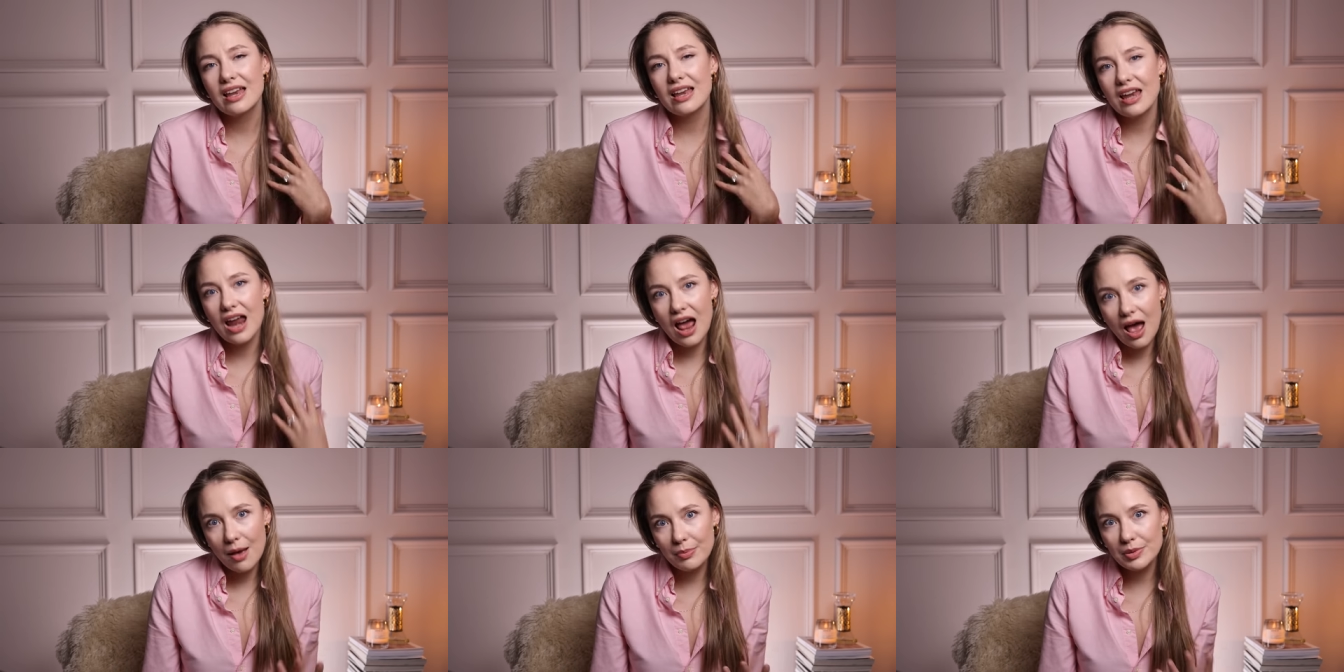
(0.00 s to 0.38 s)

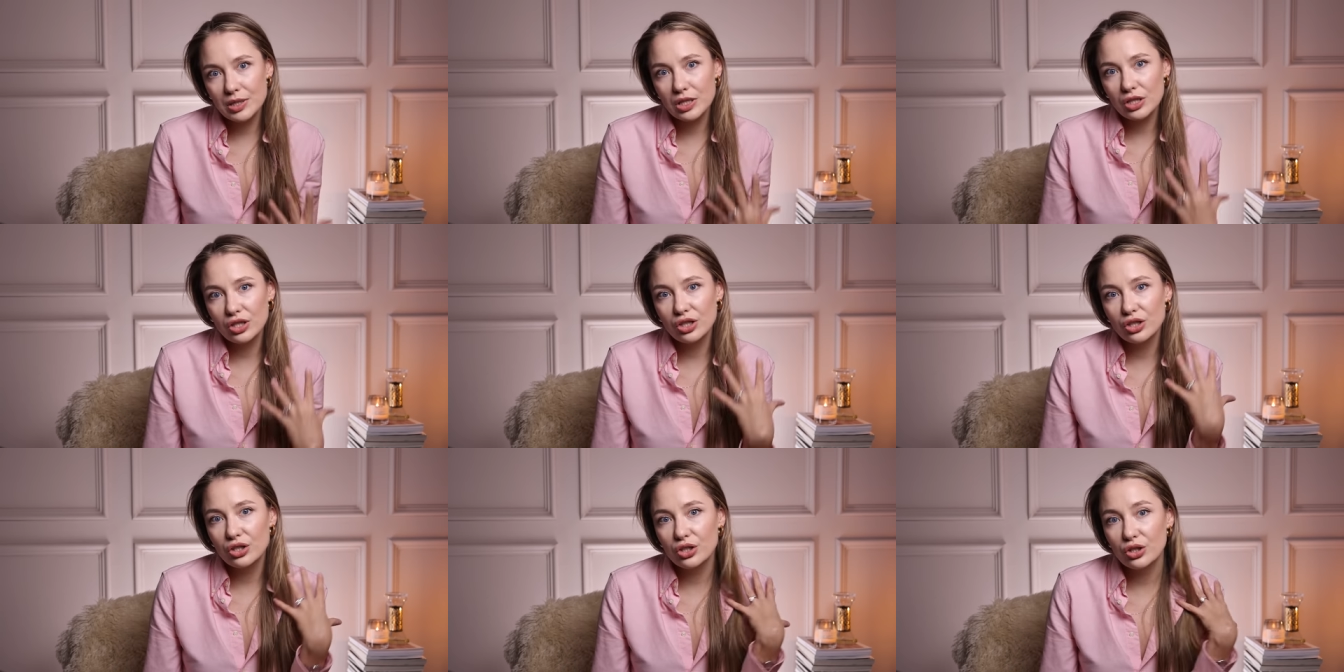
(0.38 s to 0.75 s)
an
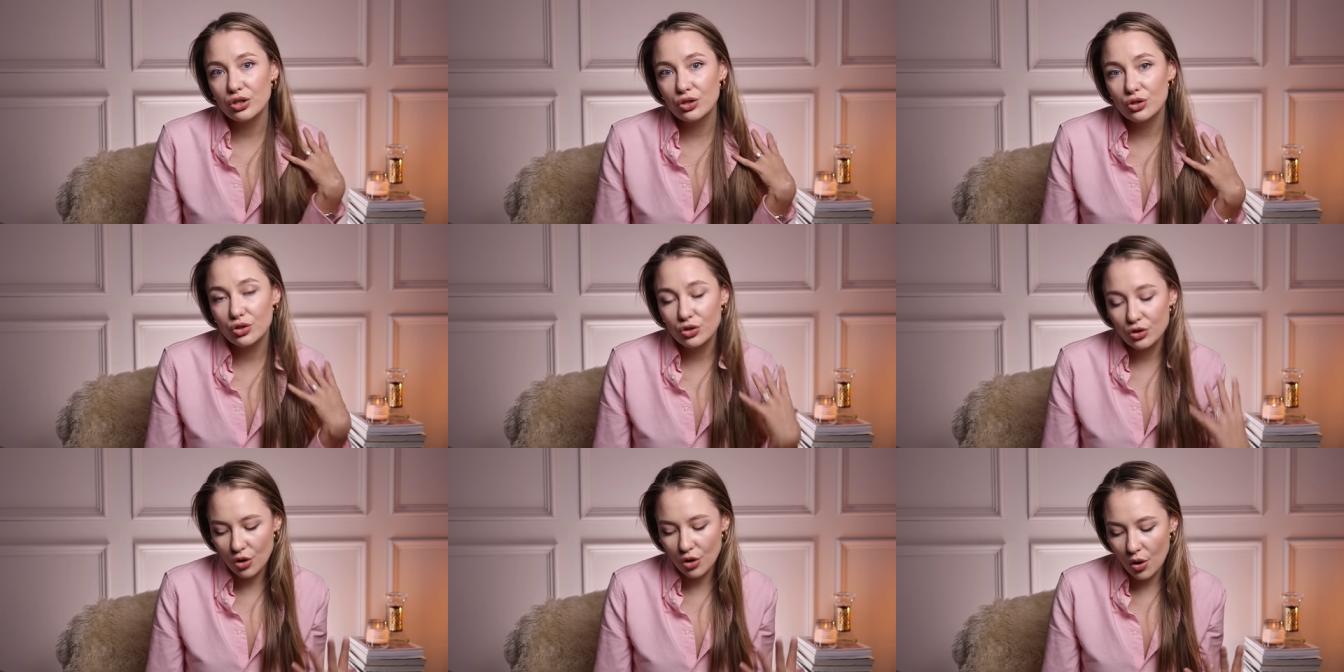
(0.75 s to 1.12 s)
absolute
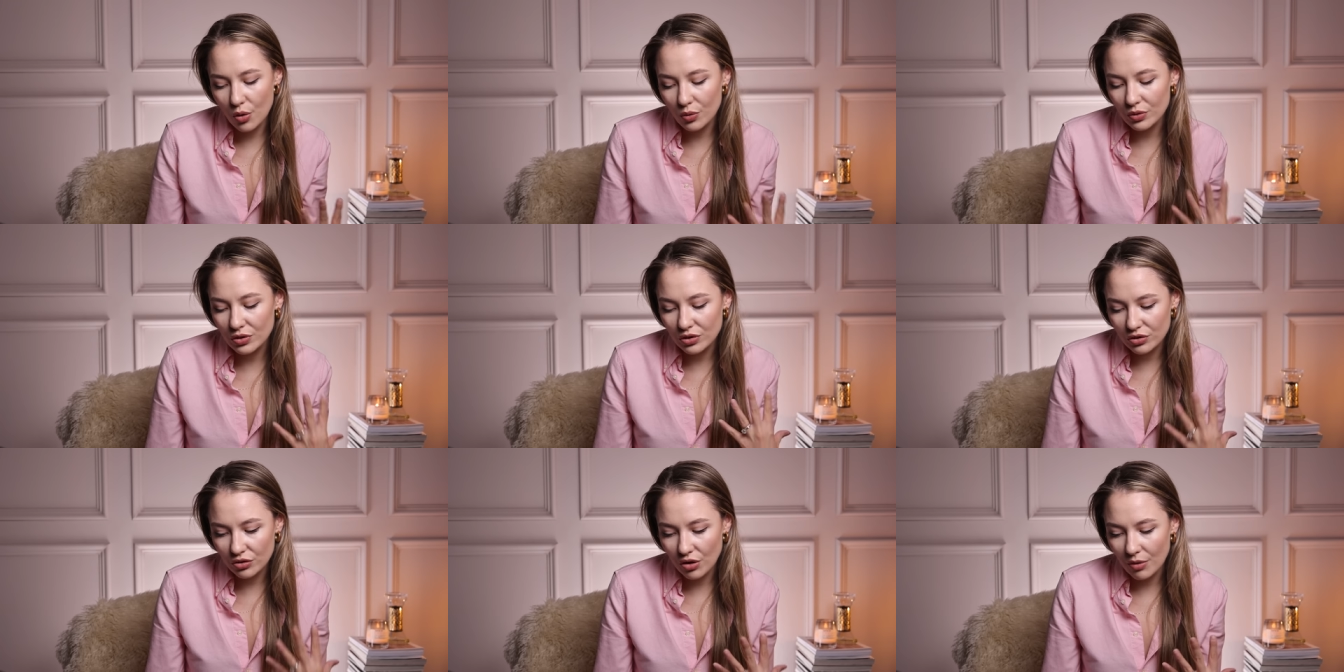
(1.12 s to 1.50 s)

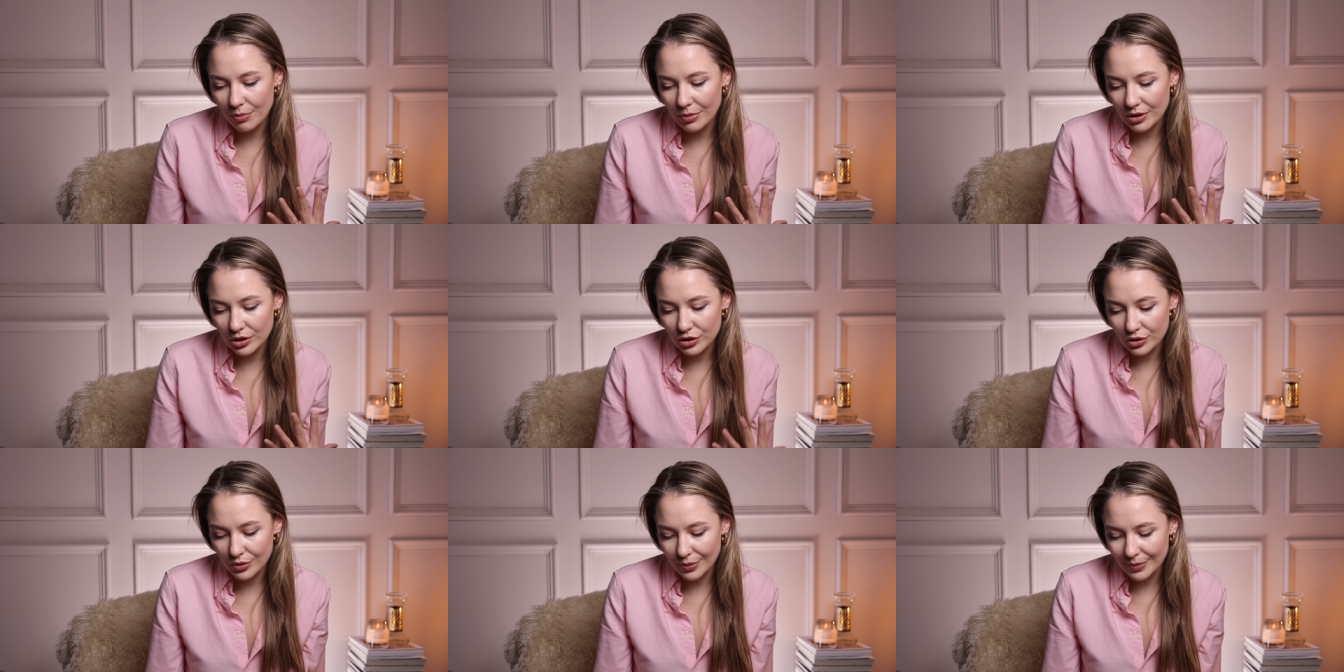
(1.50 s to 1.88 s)

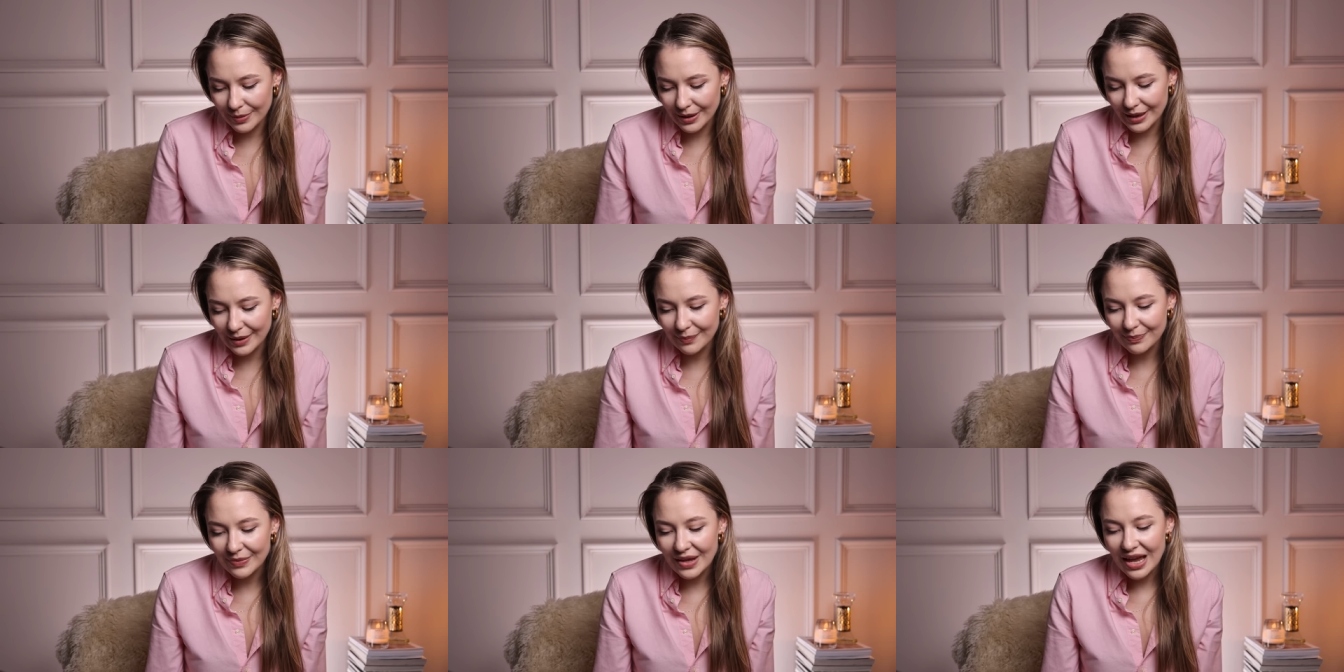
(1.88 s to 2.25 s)
showstopper to
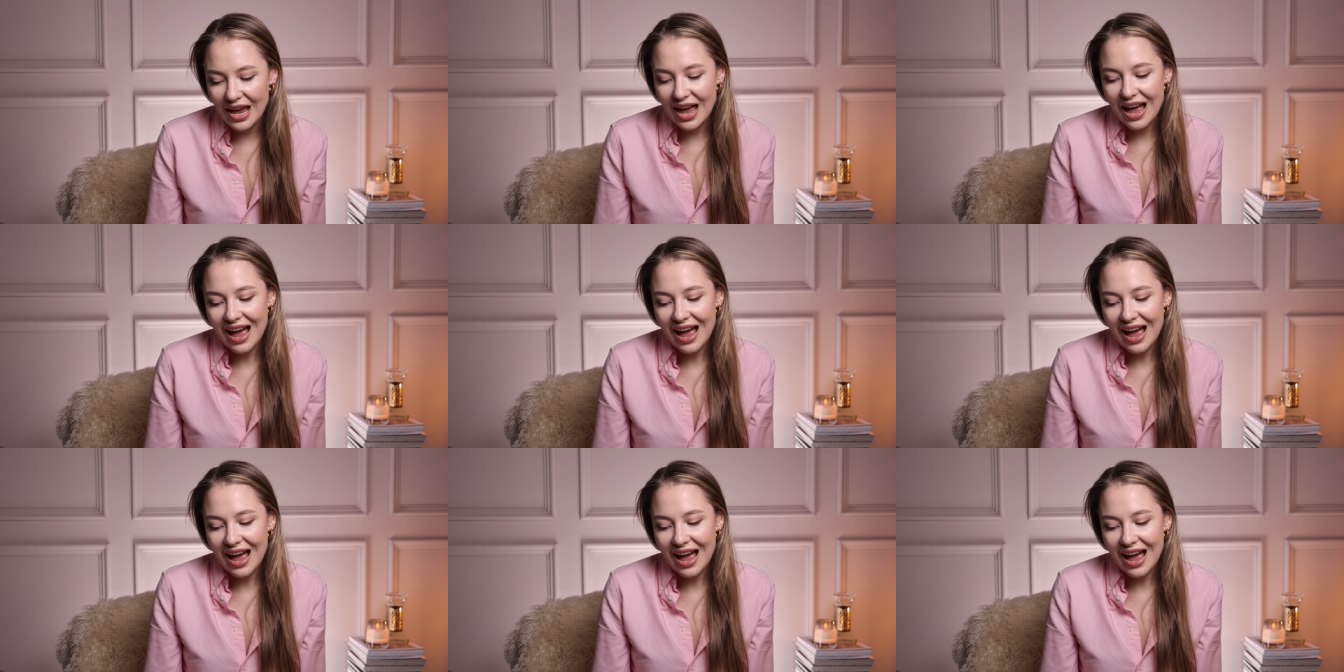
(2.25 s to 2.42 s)
me.